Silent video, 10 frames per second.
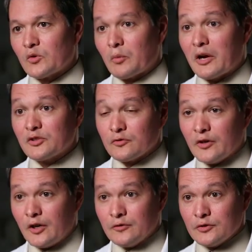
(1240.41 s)
So mitral
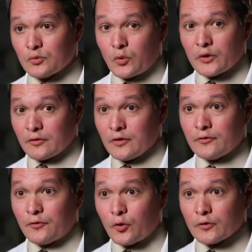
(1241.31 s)
valve is one of
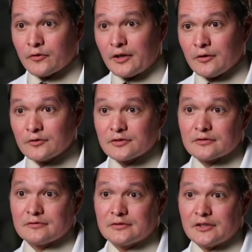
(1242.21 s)
the 4
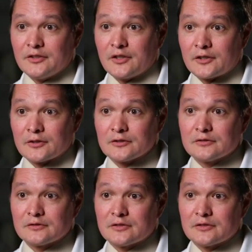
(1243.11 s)
valves in the heart.